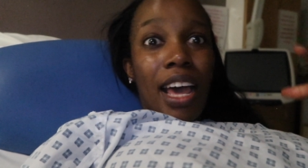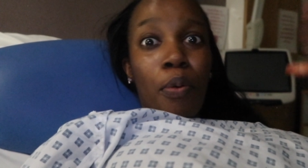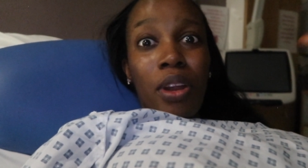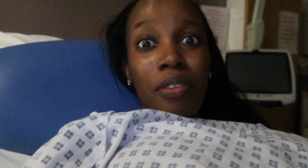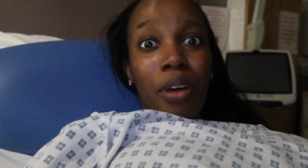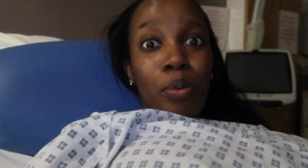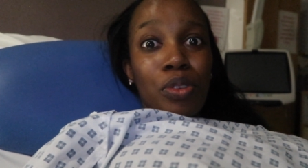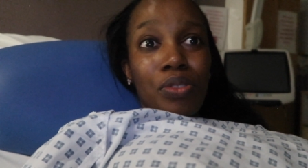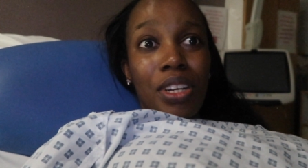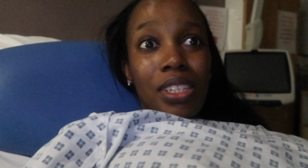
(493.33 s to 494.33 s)
and whenever i
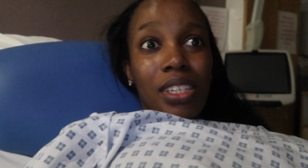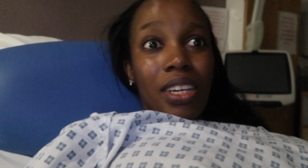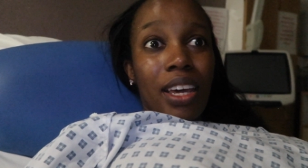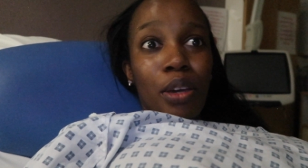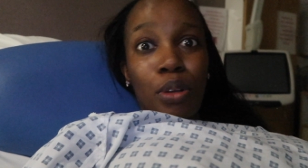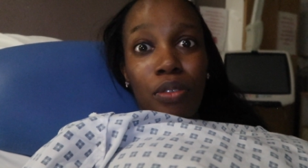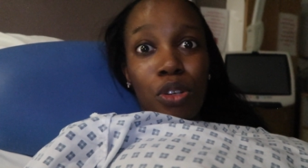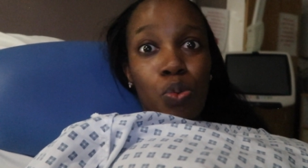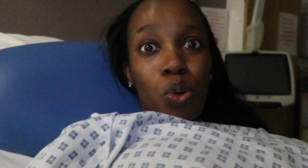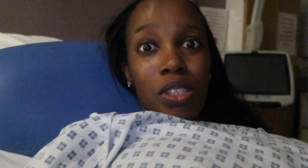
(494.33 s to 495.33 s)
was ready i could have
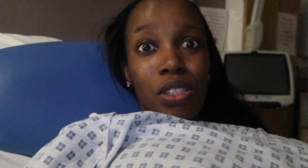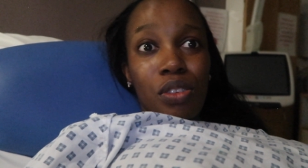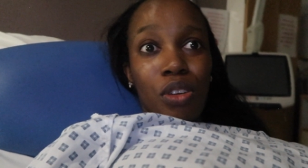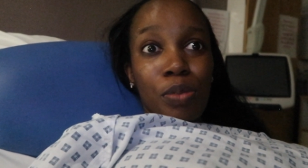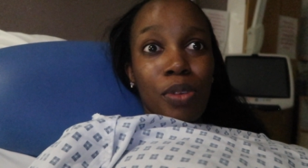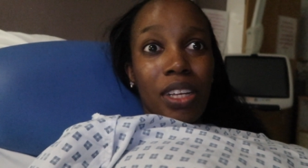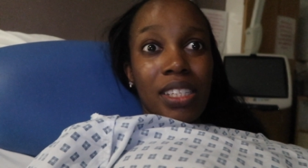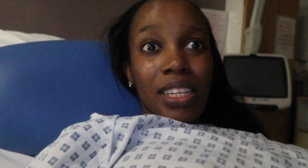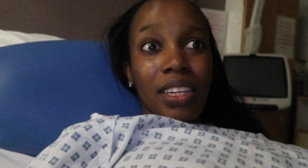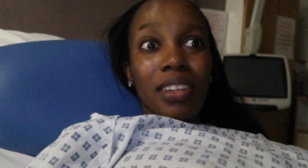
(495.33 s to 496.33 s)
just walked into the hospital
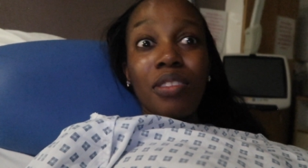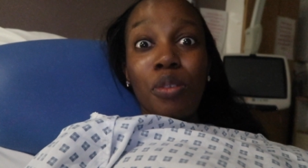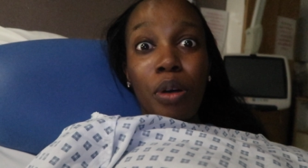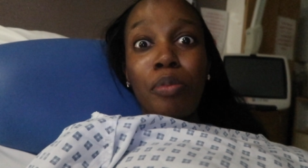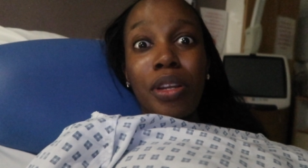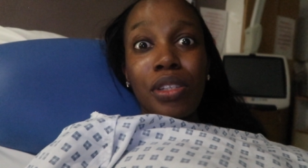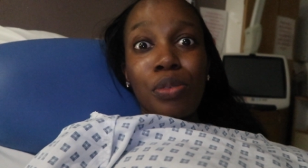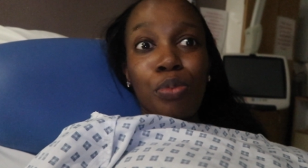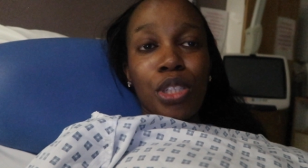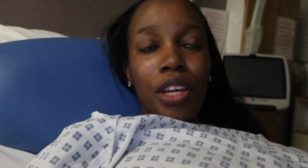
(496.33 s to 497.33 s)
and said well i'm ready
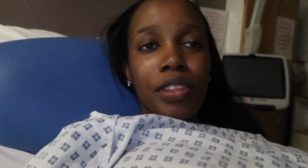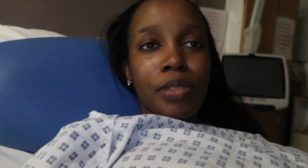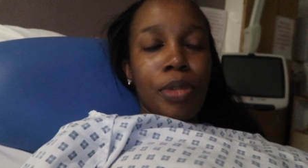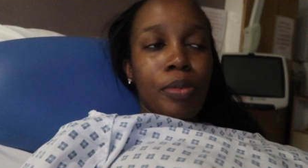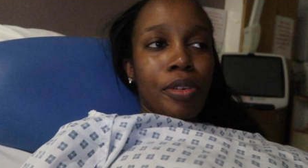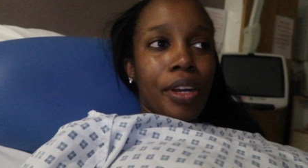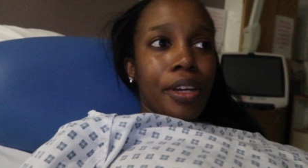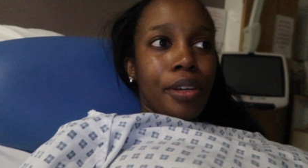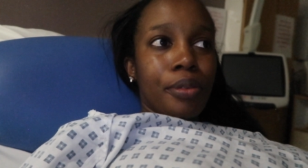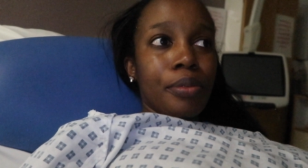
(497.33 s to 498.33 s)
to push out this baby
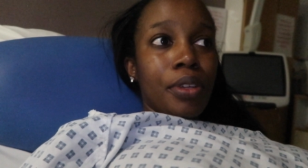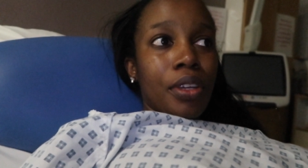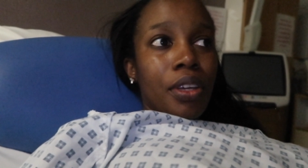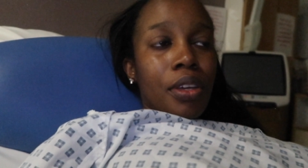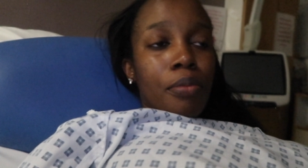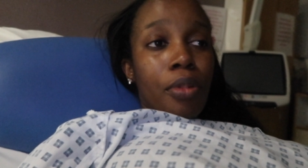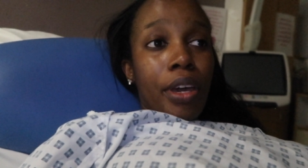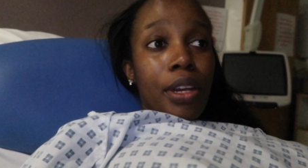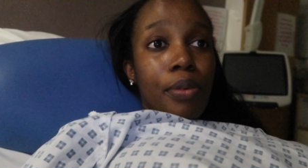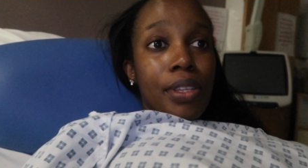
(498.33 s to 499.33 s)
right now
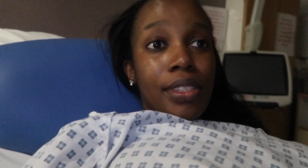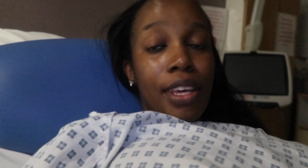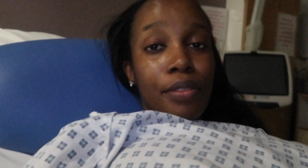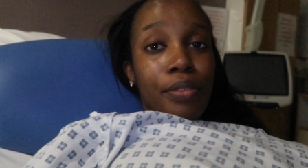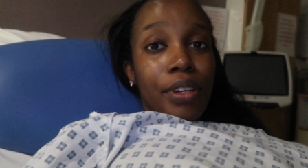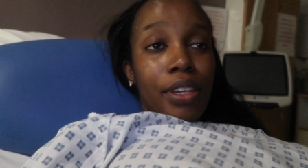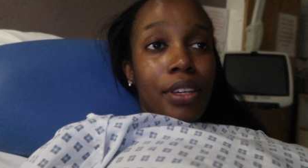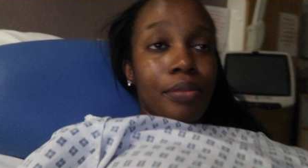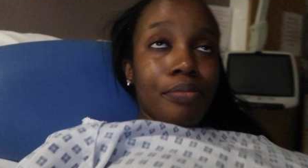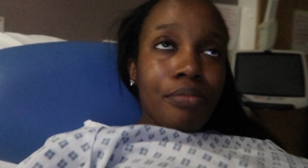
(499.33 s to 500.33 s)
but anyways
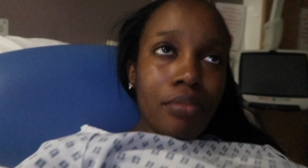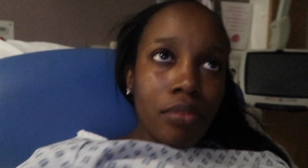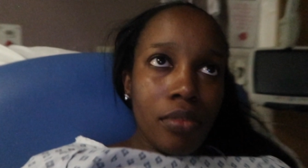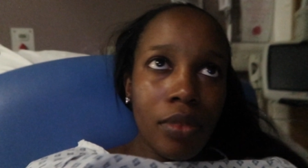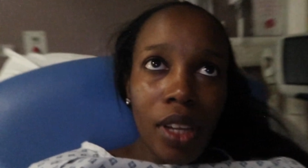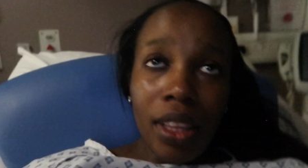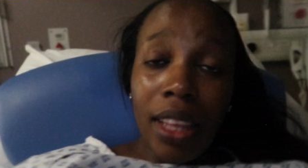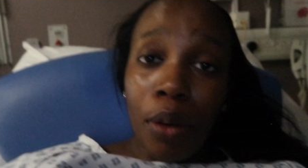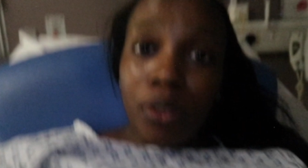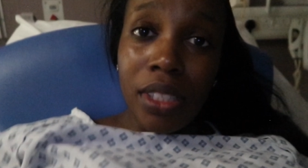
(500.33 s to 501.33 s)
thankfully
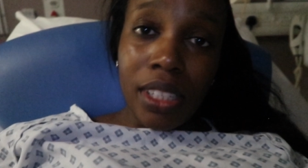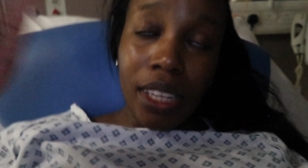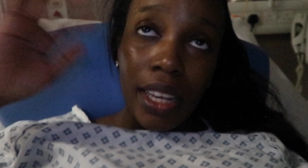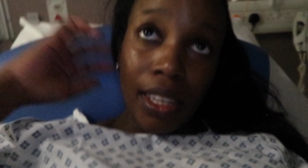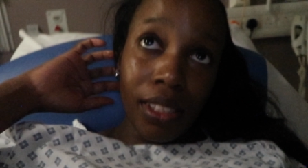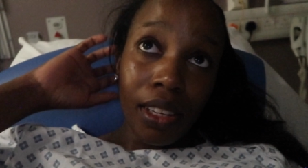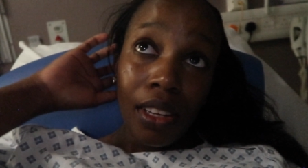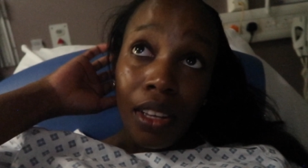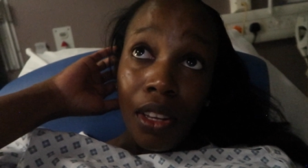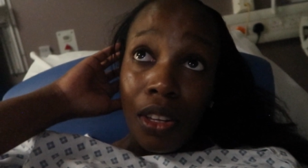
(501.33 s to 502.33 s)
that wasn't the case
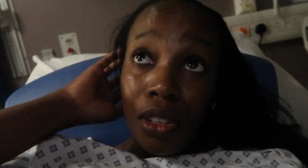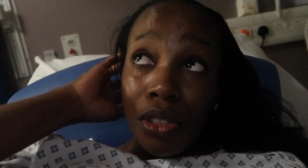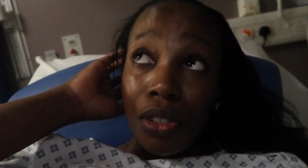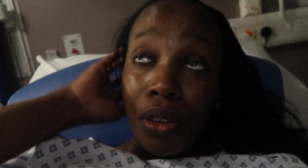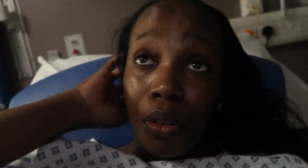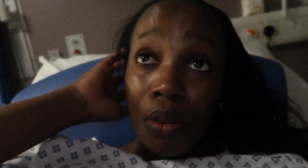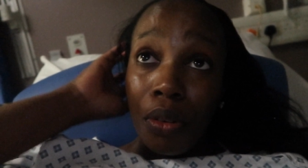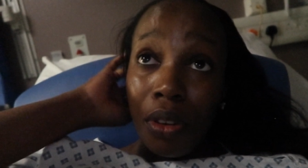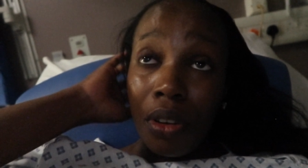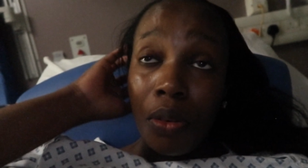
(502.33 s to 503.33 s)

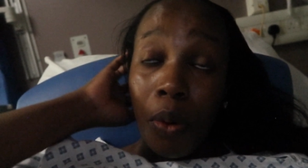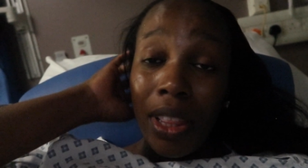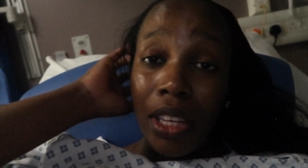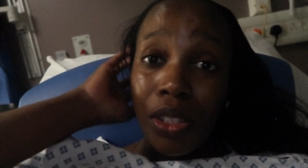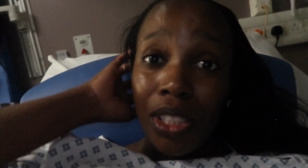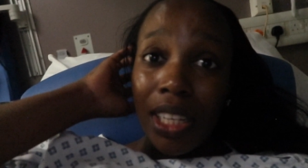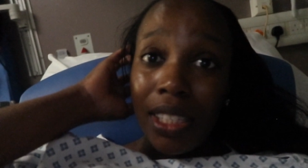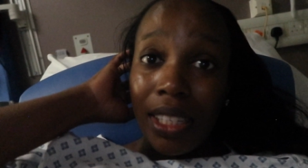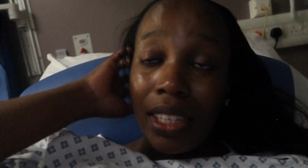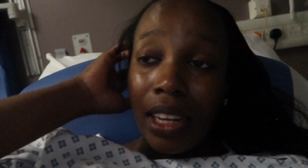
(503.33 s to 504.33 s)
so what they're
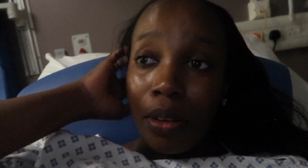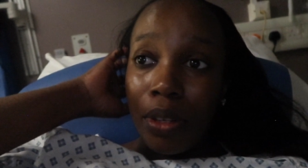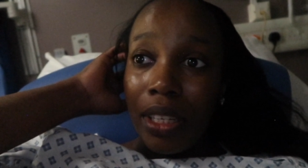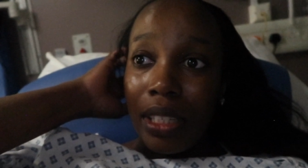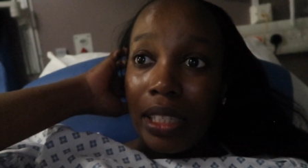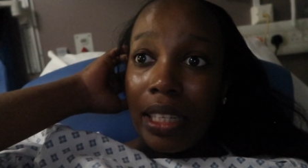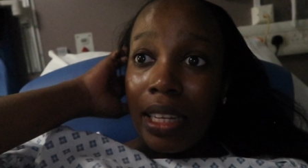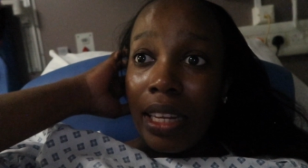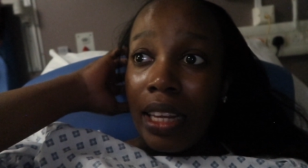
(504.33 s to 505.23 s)
suggesting now is